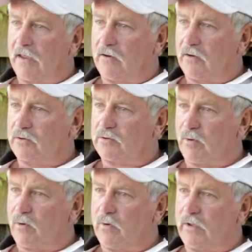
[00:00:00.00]
do
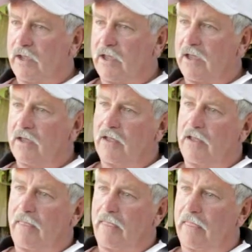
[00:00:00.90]
spawn there,
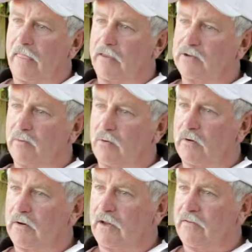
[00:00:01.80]
the
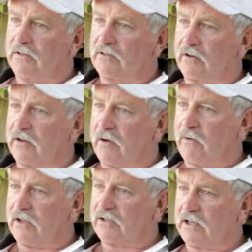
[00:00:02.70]
spawn, if it's got
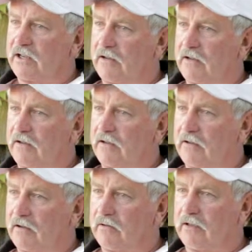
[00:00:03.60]
nowhere to settle
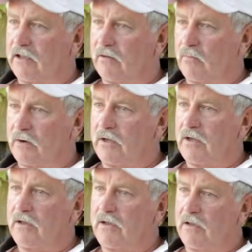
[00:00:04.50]
in the weed,